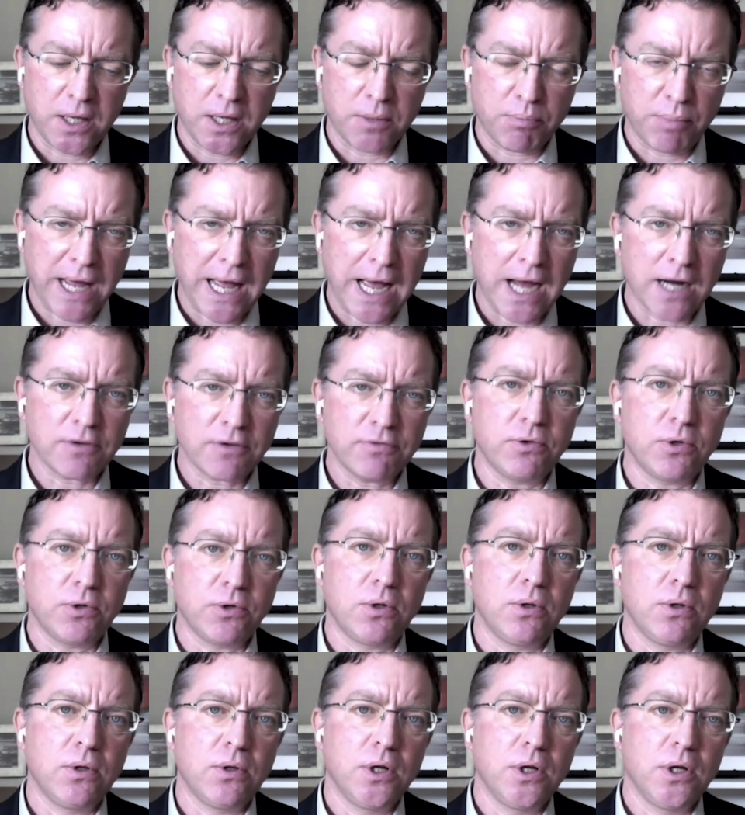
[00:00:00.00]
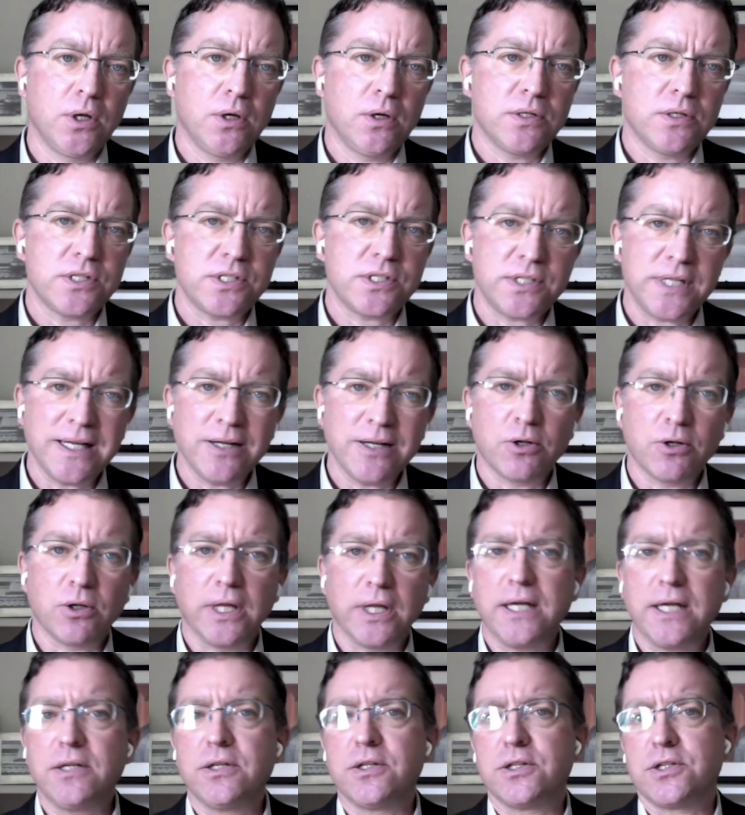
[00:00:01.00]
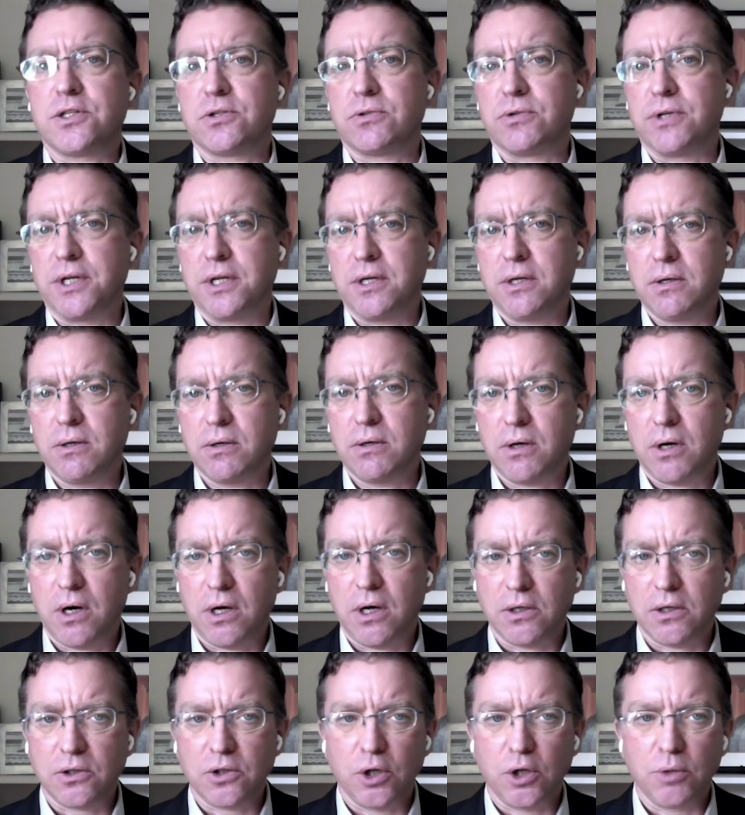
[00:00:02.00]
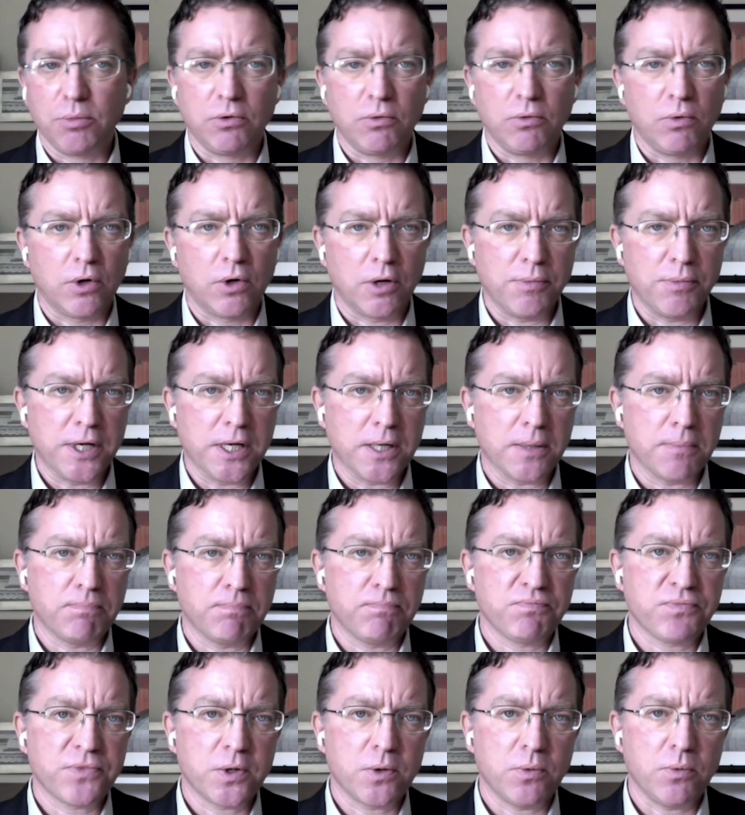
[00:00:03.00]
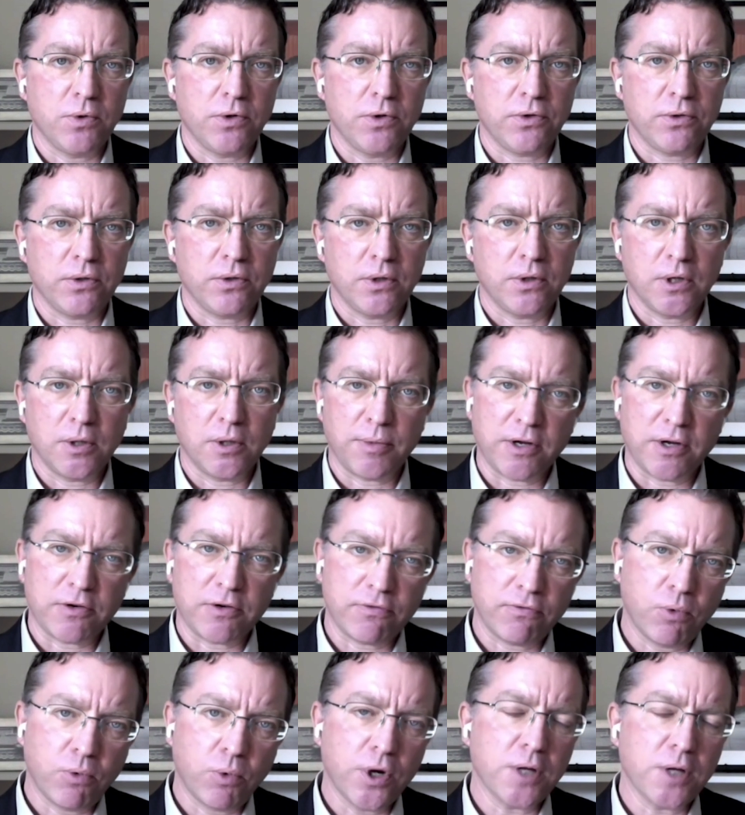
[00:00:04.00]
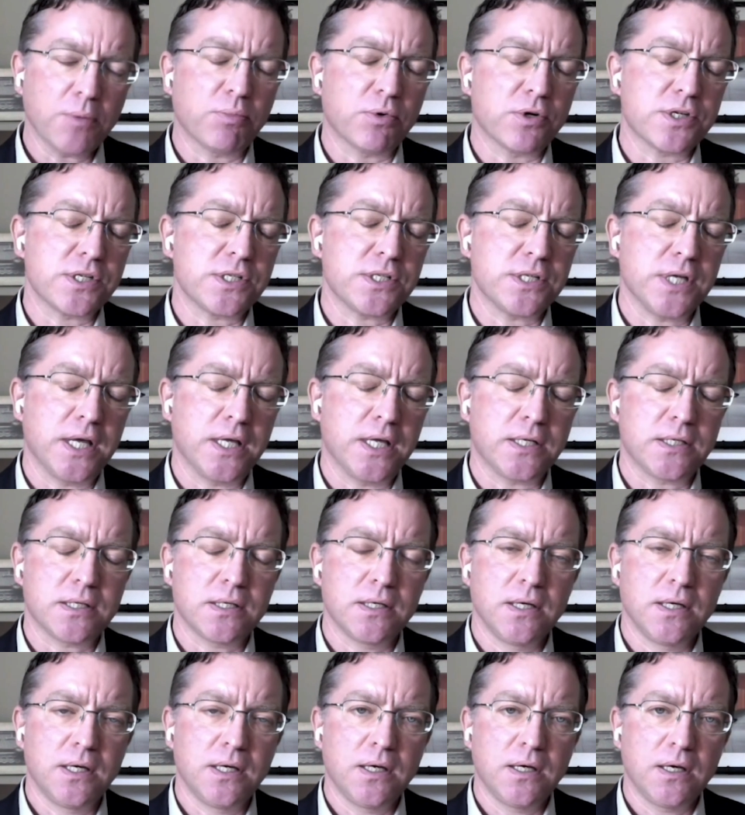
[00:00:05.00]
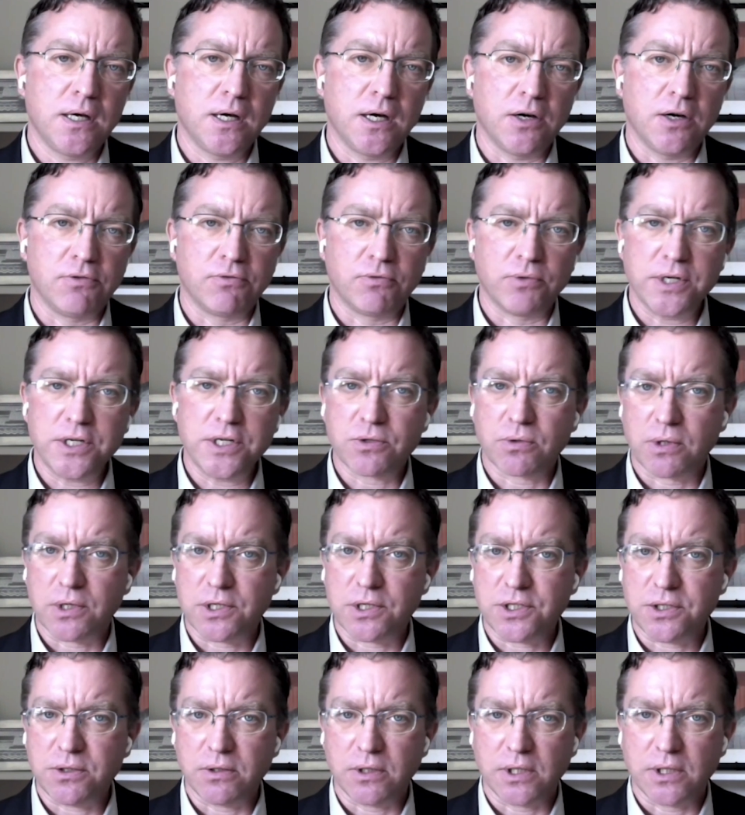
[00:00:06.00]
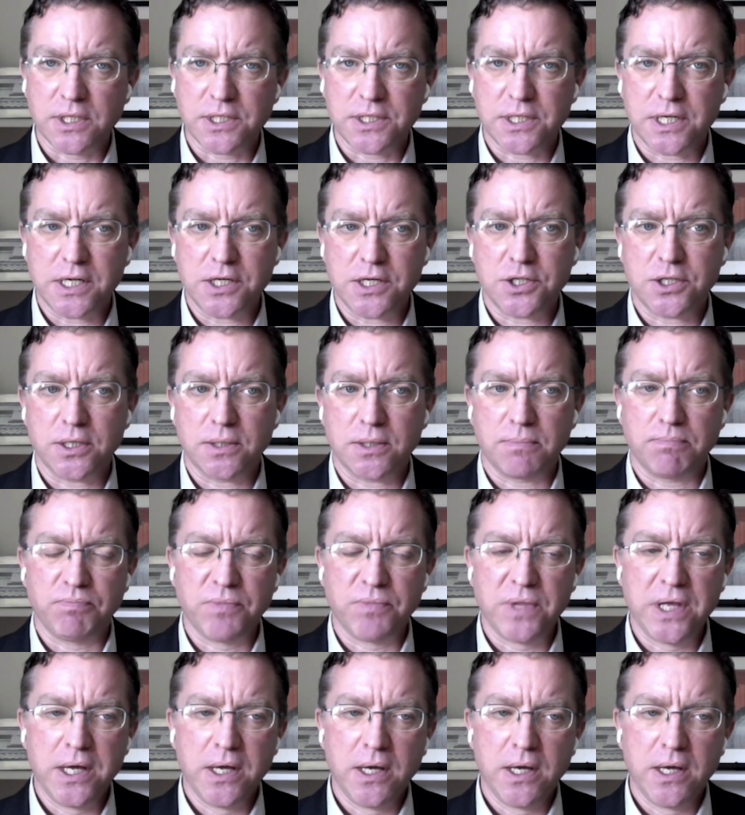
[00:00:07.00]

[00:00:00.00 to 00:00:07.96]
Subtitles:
impactful single industry on global warming, with about 40% of resource utilization.